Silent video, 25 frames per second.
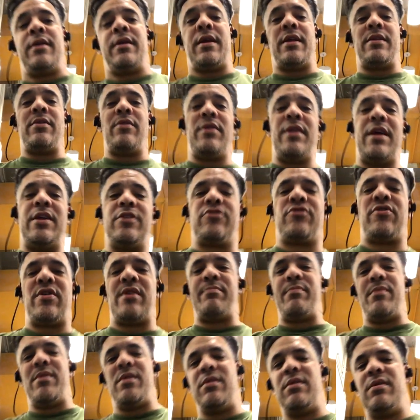Get on that
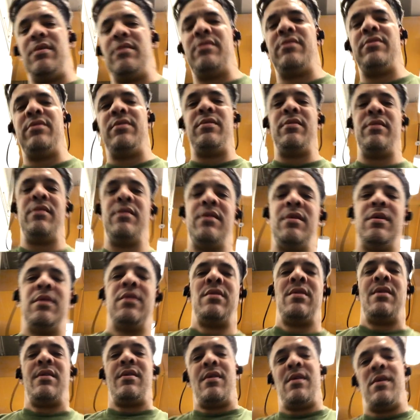treadmill.
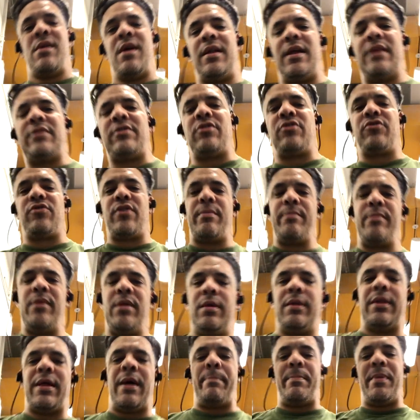I like the
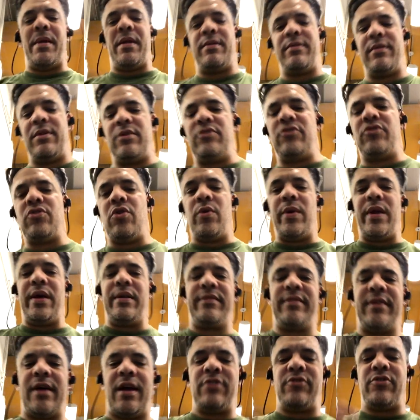treadmill a lot better than going
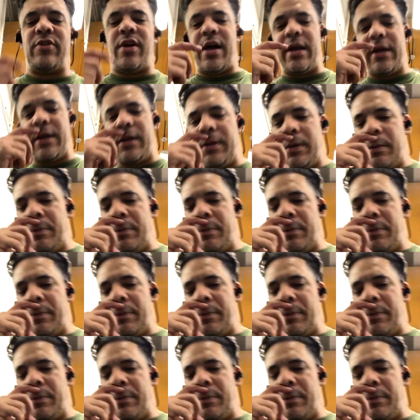outside jogging.